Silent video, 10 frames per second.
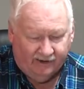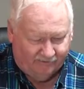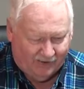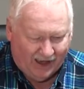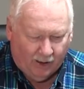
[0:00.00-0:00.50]

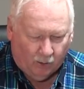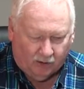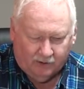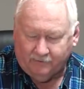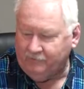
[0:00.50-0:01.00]
of power,
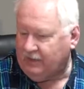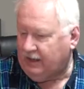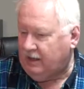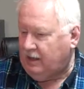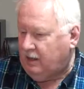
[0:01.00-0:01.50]

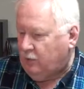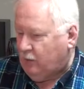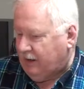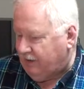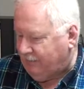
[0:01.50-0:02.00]

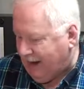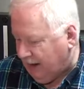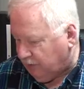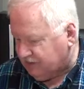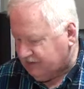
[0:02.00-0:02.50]
where the
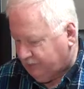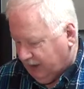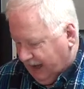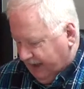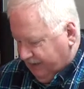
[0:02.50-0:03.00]
power
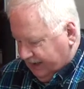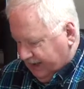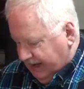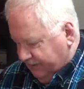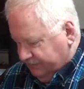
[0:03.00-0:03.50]
supply that
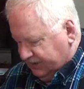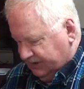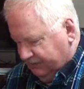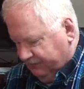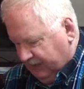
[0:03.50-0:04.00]

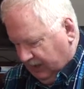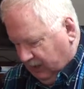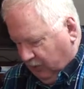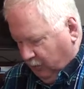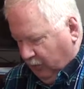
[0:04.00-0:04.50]
comes
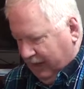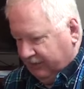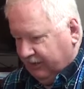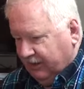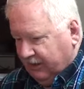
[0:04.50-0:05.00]

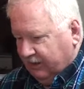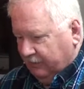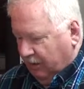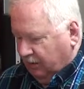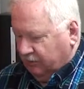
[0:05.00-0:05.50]
with
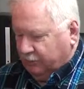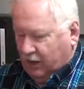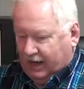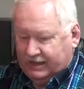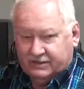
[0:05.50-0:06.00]
the
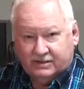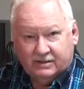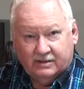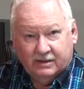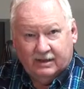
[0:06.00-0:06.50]

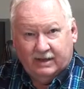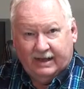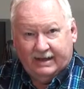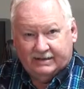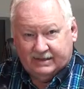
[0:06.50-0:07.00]
monoprice
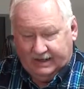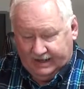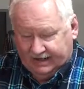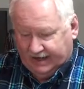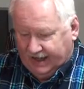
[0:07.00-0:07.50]
is an
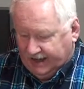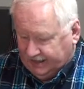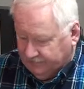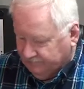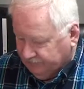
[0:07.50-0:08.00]

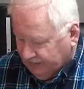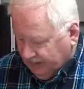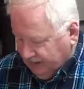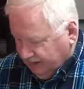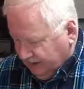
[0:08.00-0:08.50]
inline
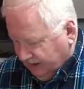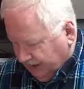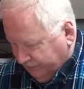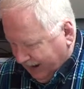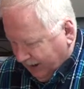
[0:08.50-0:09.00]

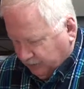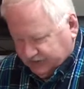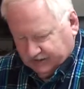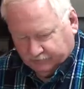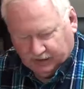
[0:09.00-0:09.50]
uh, power
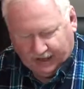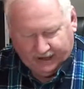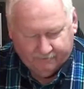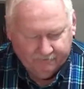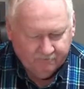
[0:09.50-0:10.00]
supply